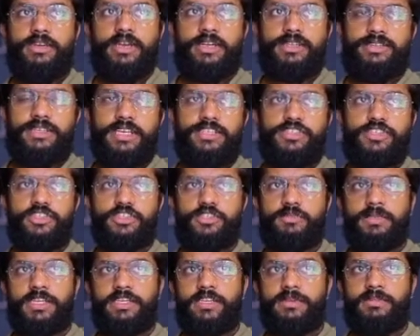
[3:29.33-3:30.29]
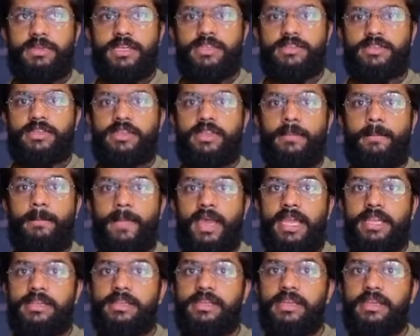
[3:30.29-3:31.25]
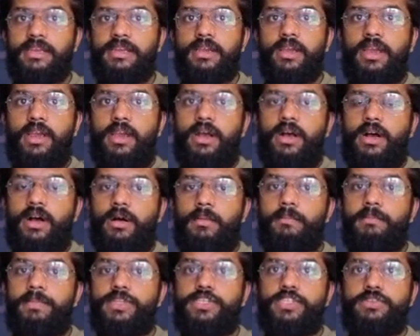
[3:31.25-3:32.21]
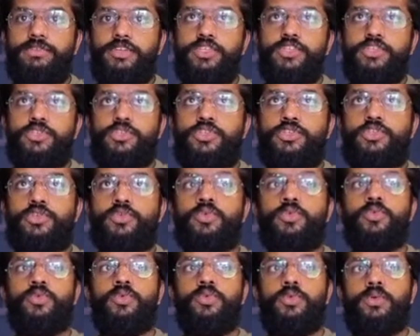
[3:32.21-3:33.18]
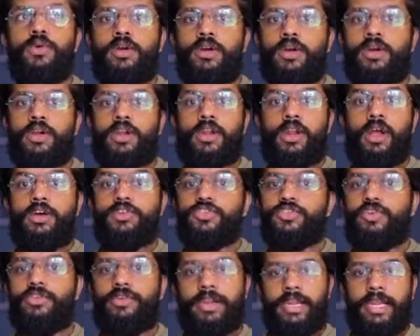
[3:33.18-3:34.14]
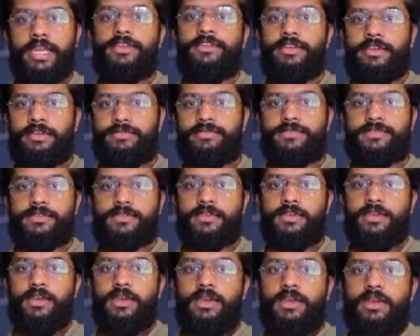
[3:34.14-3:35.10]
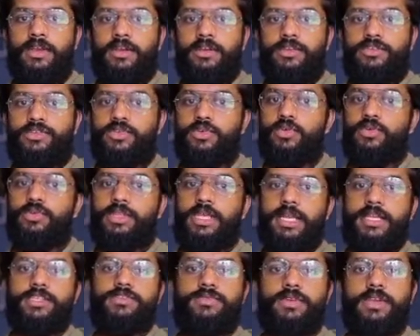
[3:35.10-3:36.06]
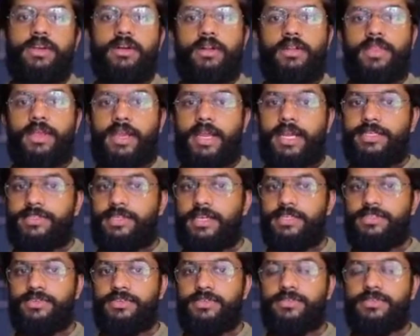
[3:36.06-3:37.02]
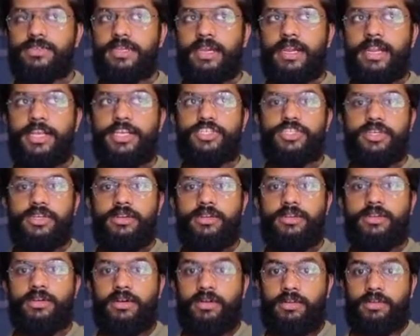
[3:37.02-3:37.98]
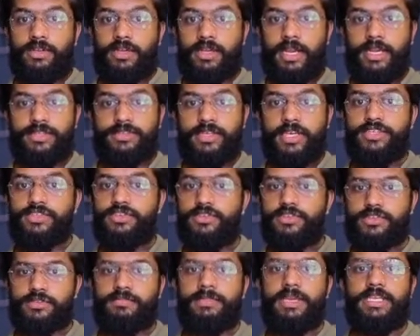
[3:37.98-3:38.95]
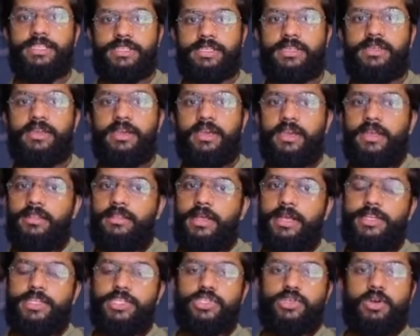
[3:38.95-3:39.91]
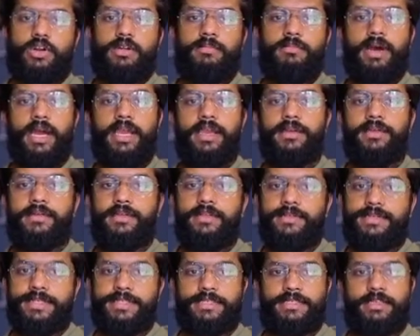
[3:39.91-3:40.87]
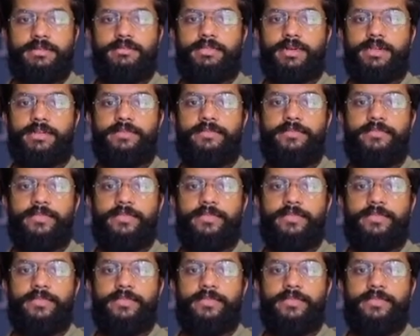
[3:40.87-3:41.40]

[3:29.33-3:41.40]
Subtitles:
Consanguineous mating means the mating between two close relatives. So that is we call the consanguineous relation or the consanguineous mating. That is shown by this symbol.